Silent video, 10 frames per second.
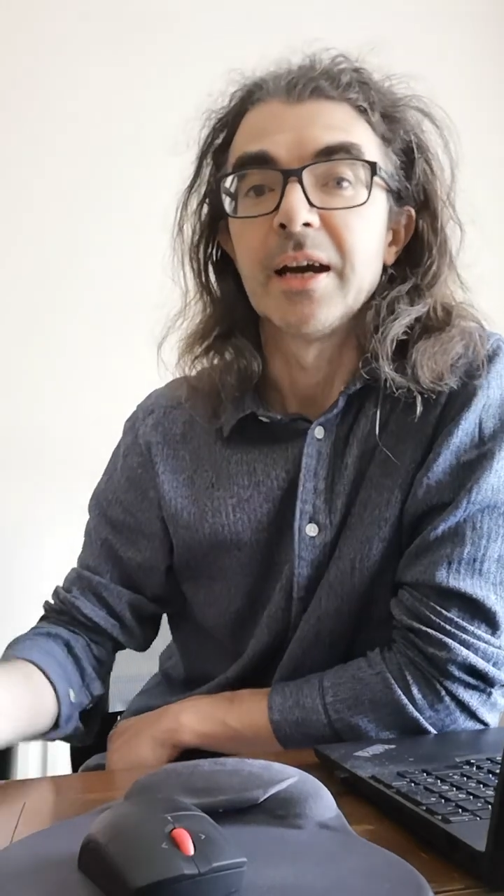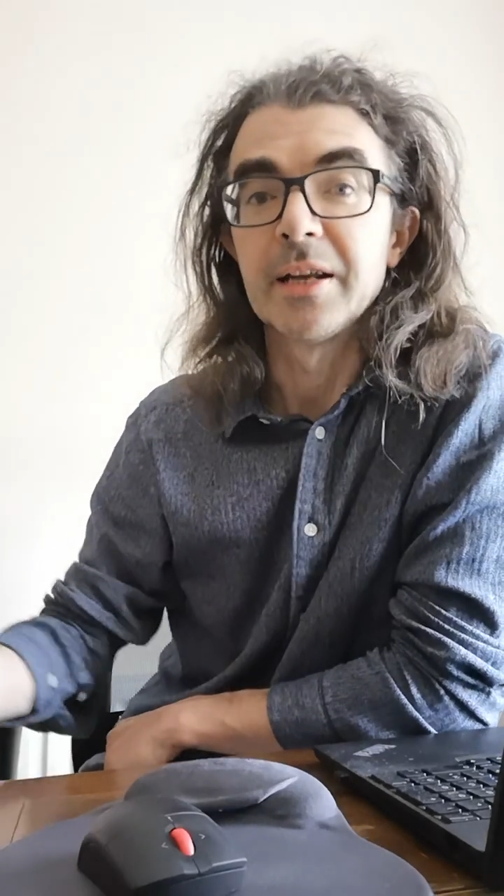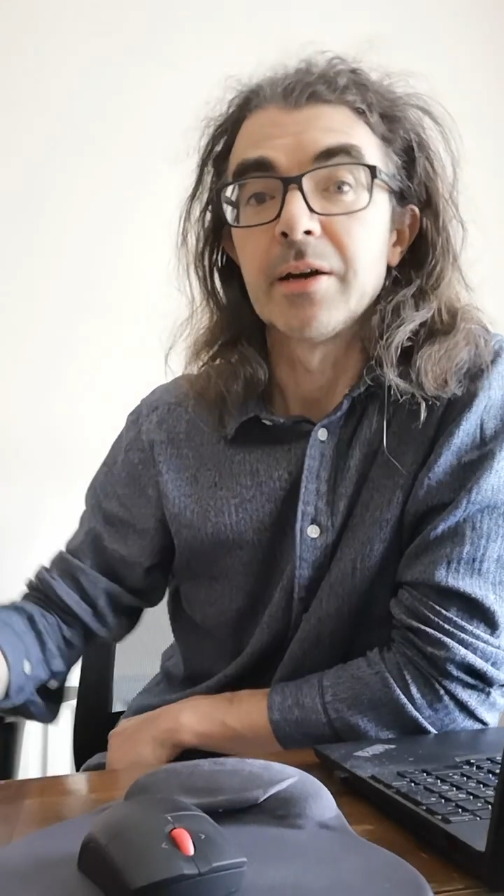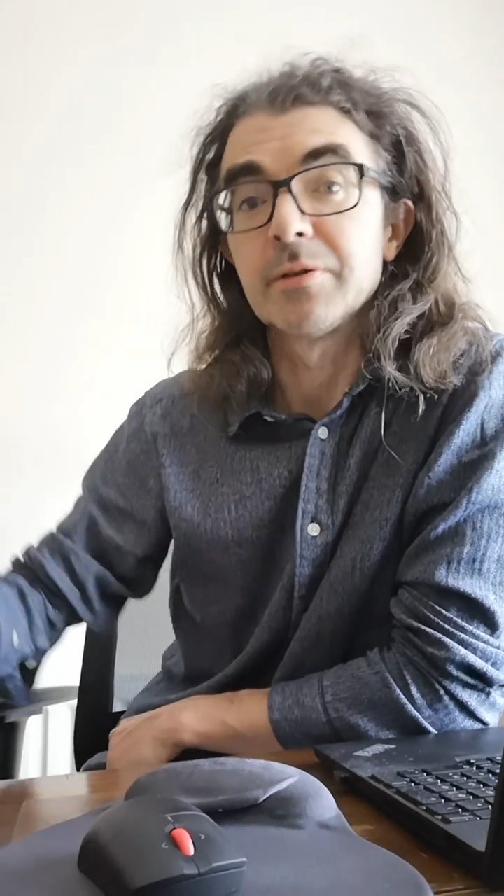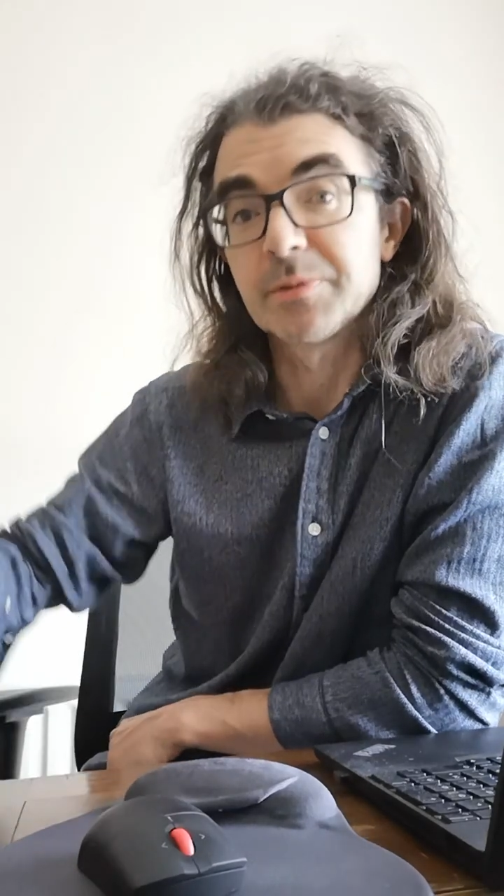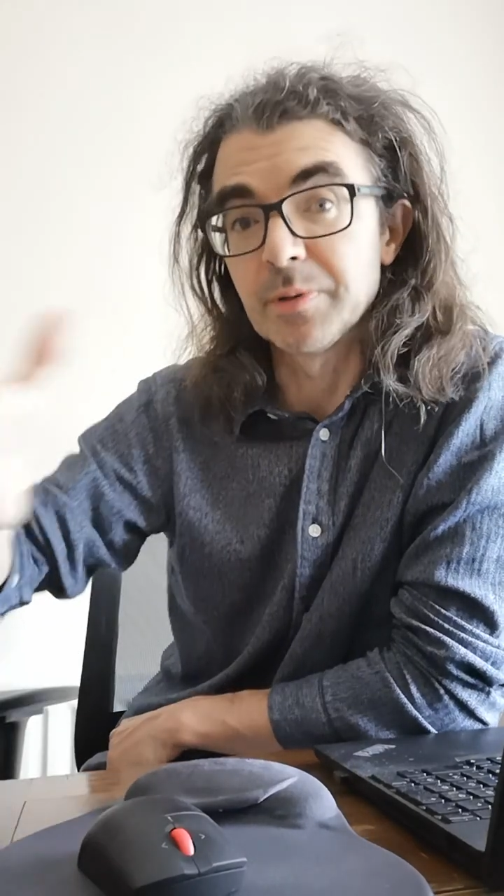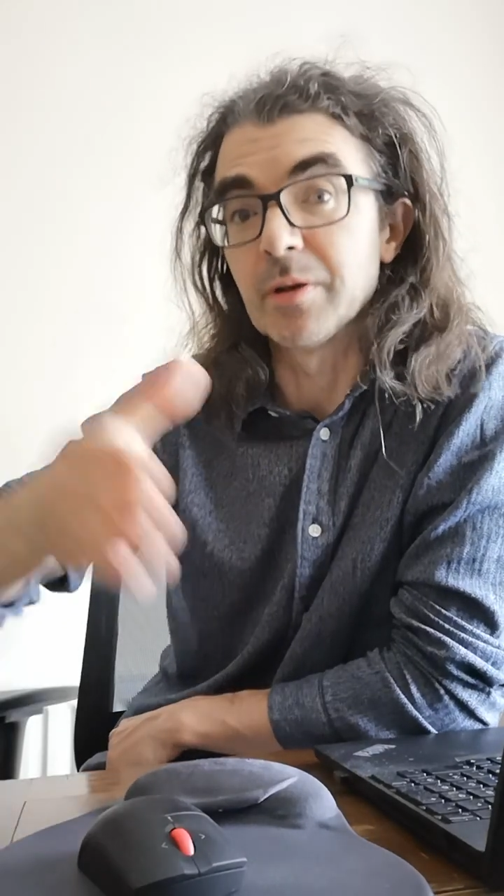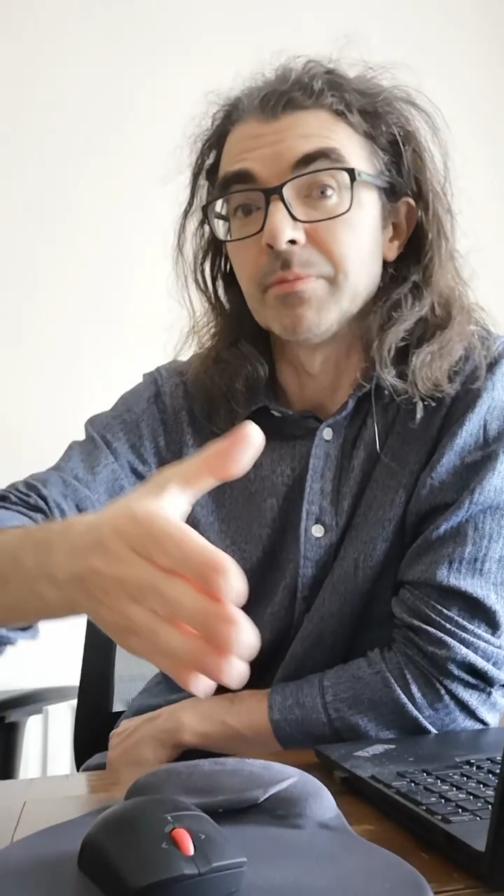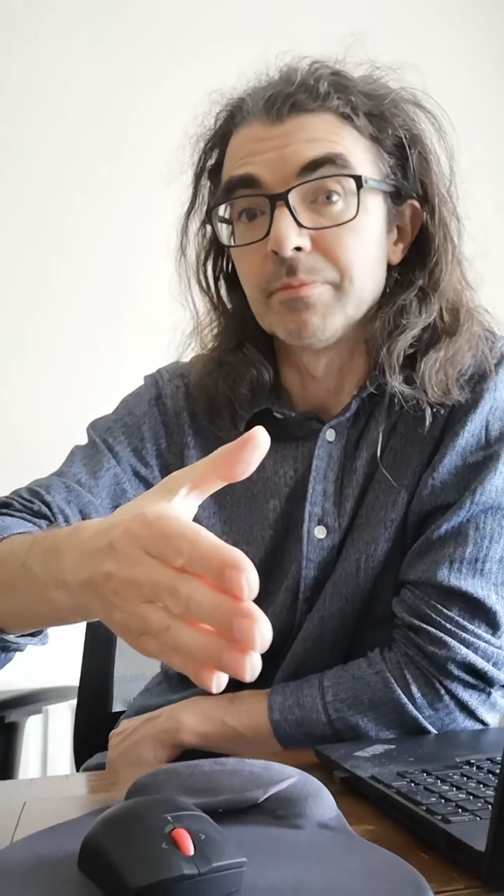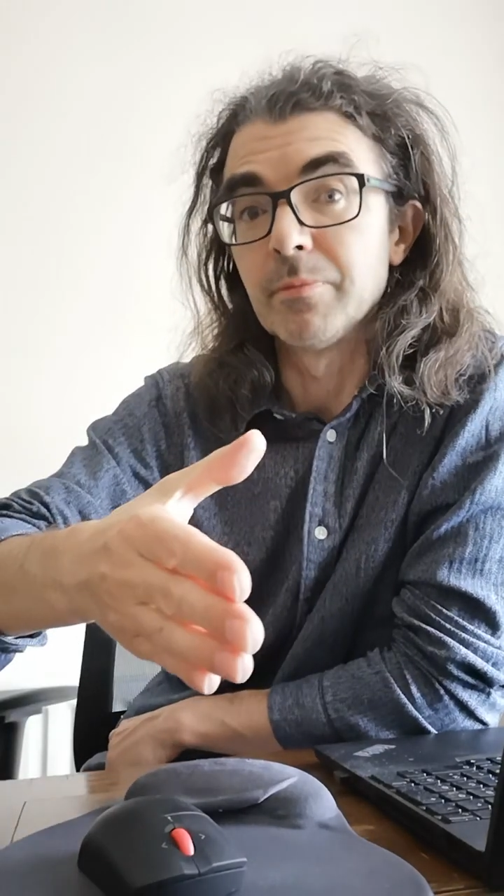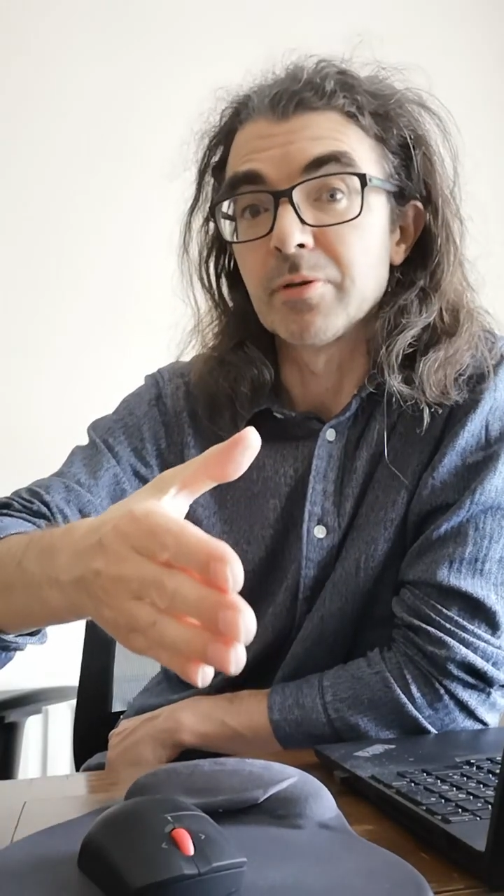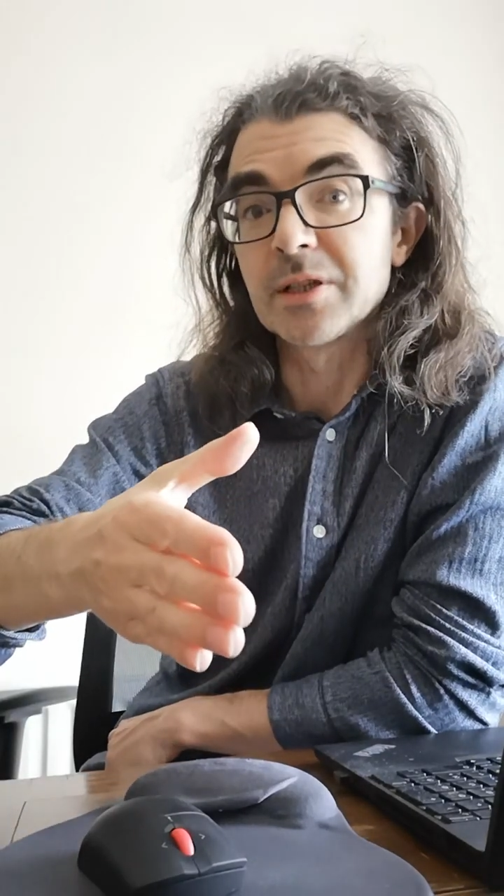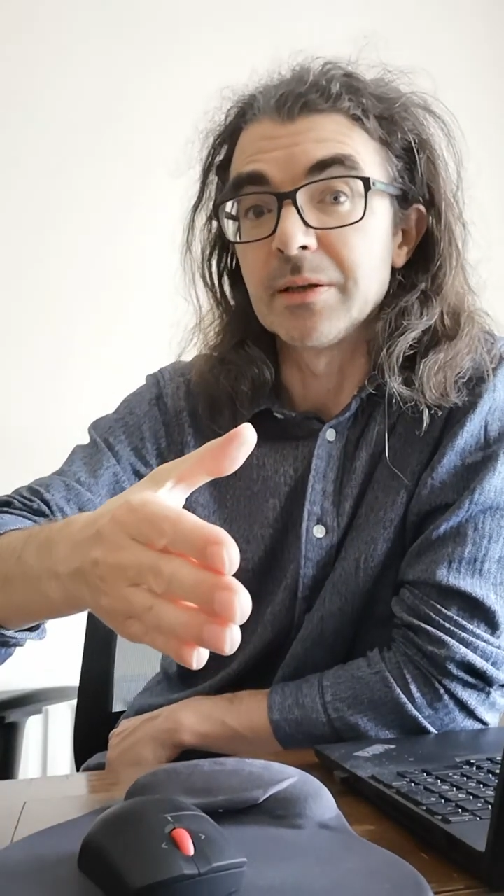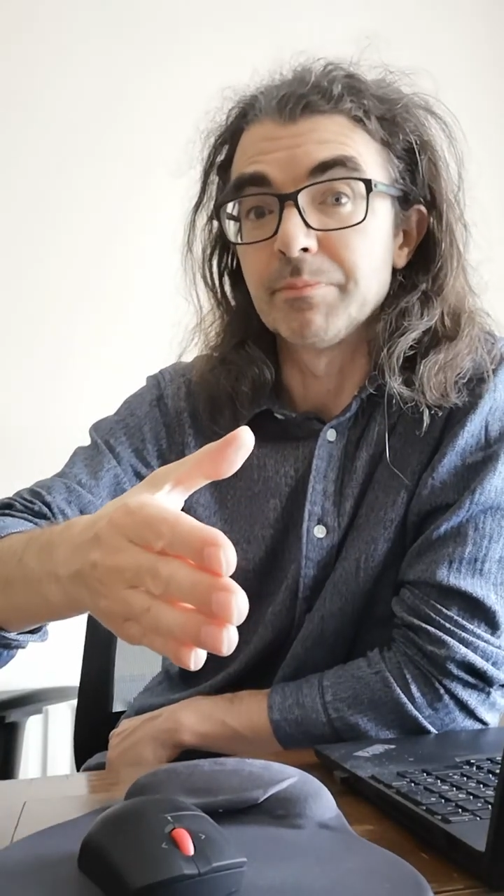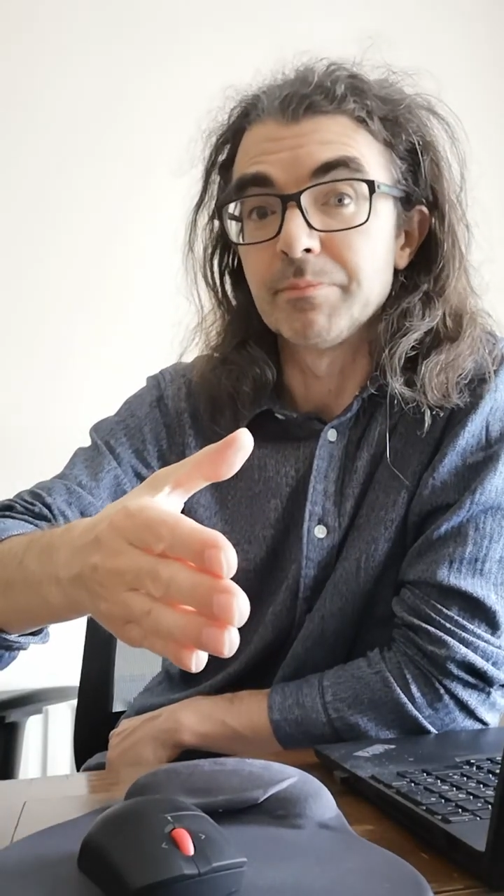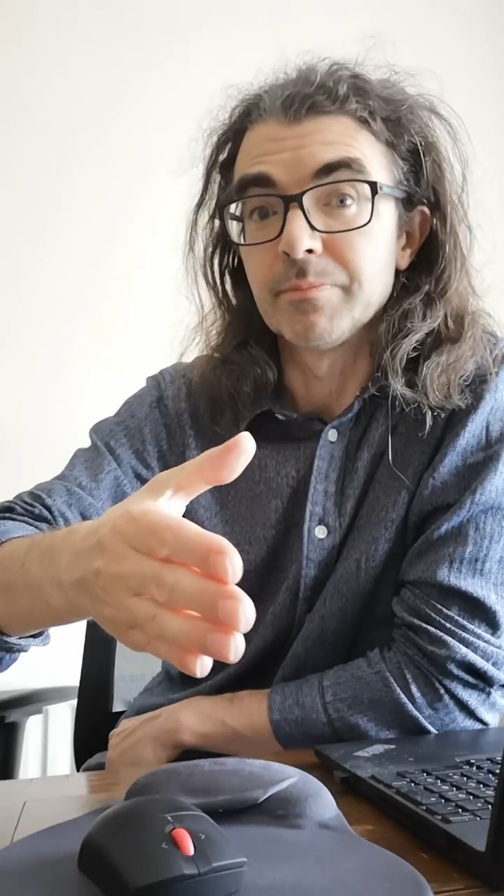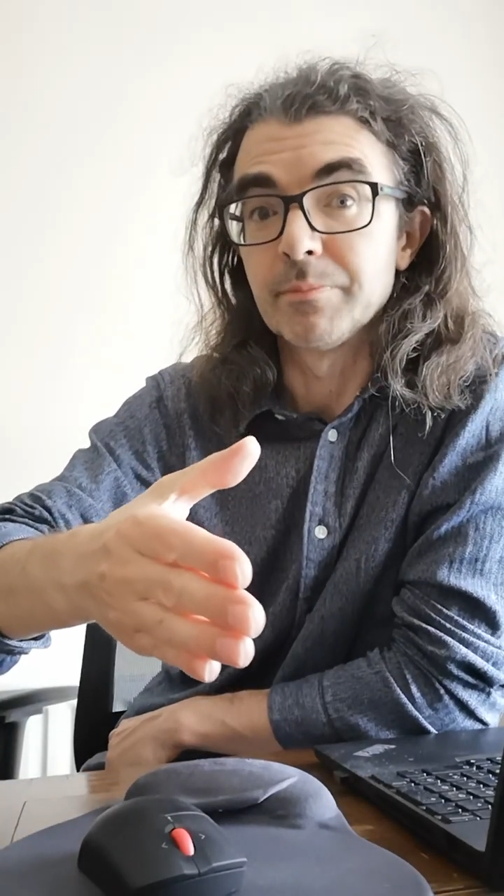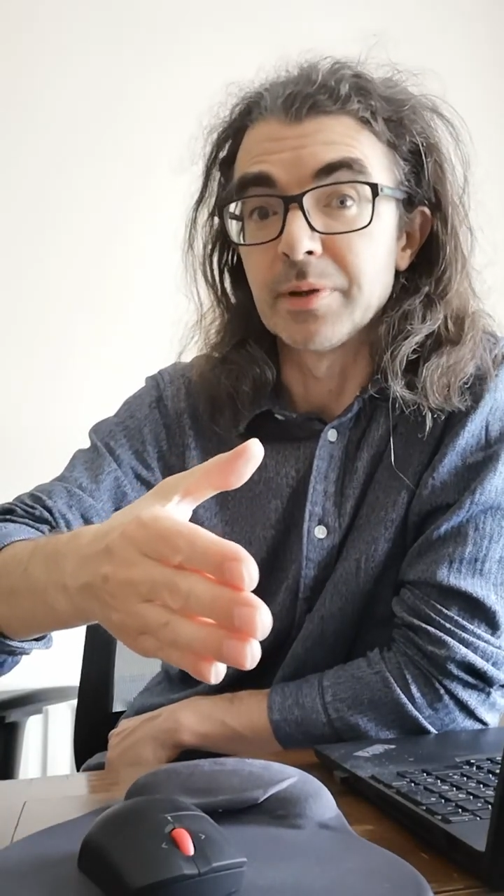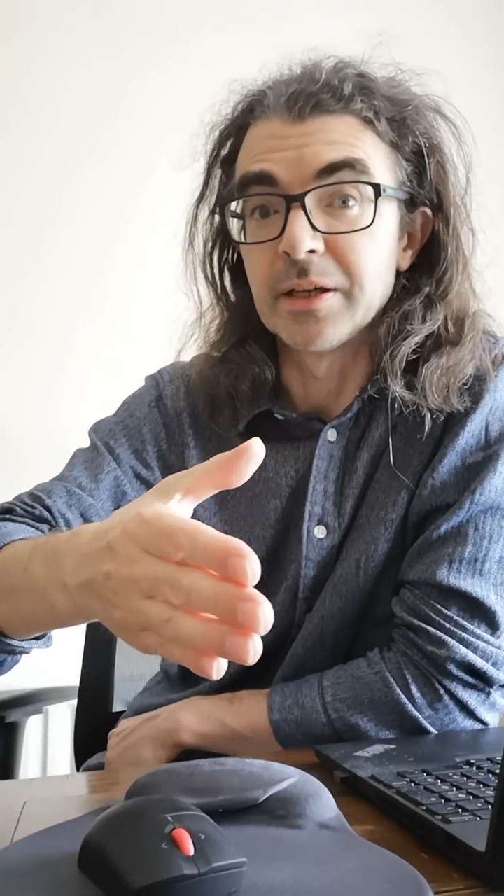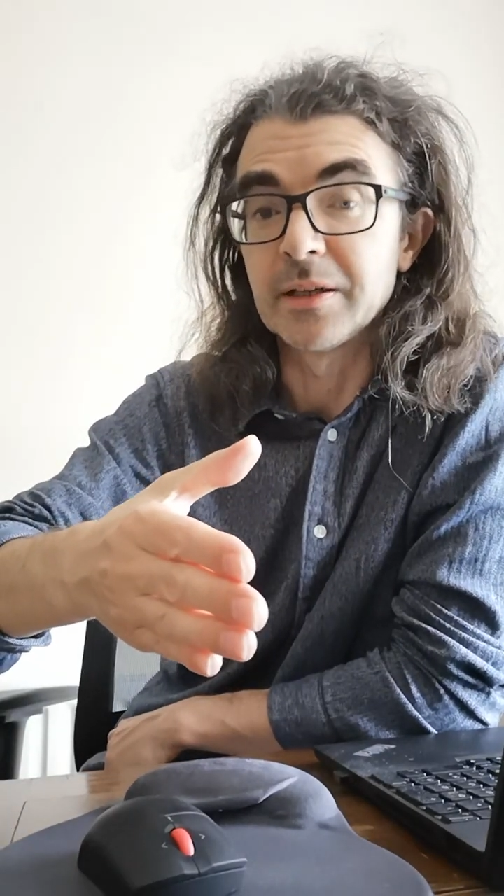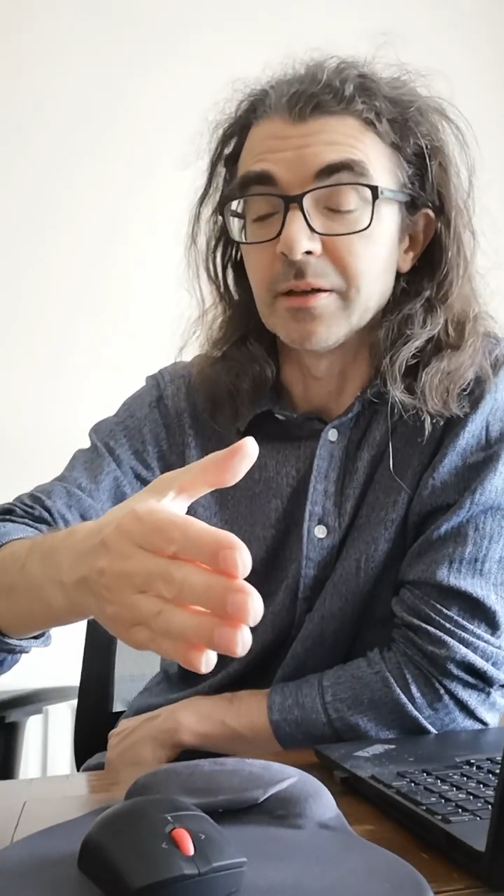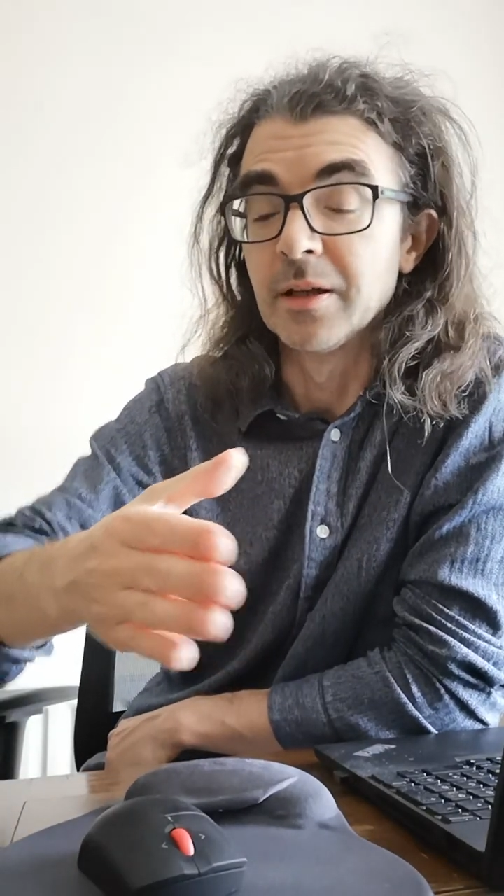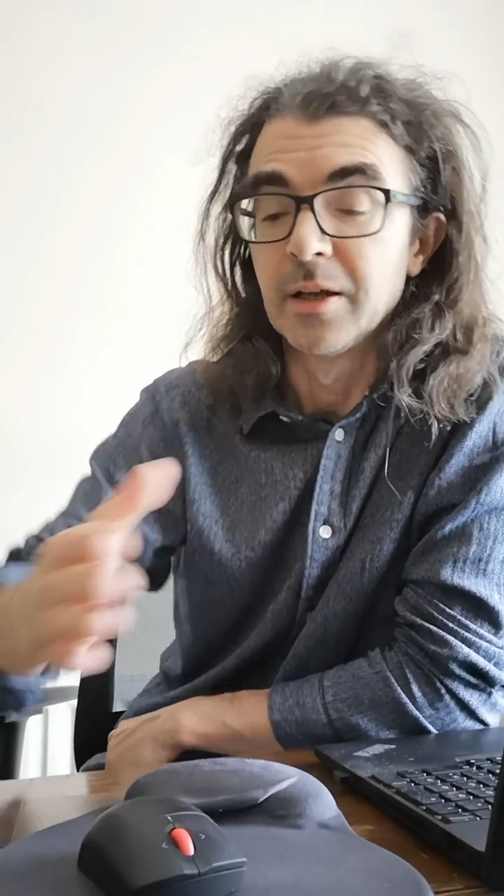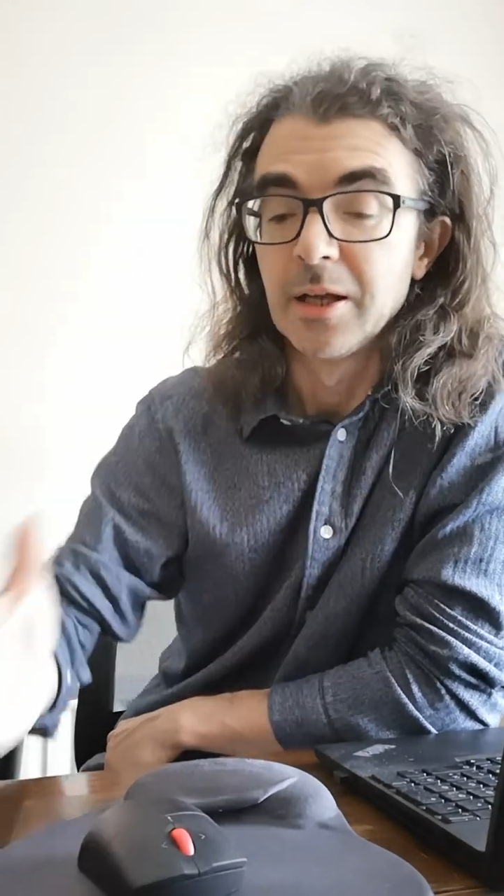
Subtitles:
And now it's become mostly political.